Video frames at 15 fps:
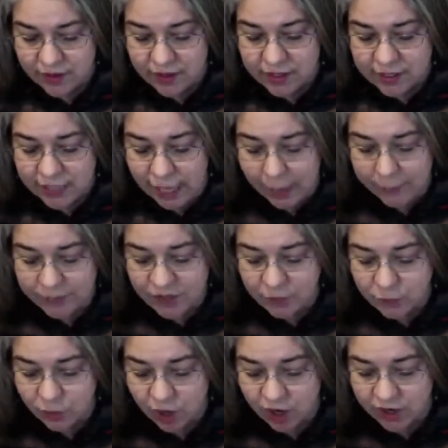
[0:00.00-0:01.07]
Captain
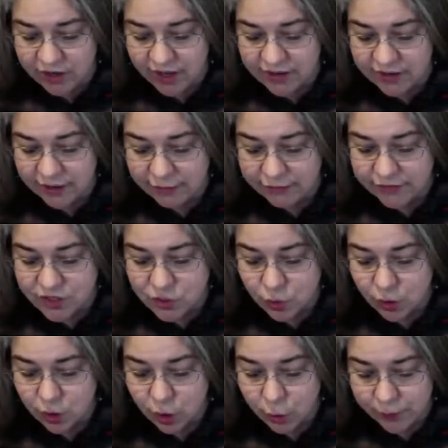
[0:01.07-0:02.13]
Braun had left the
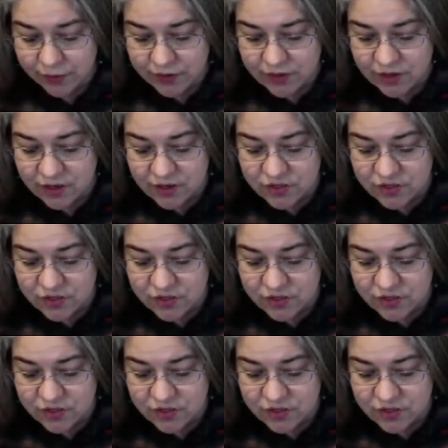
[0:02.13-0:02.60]
door open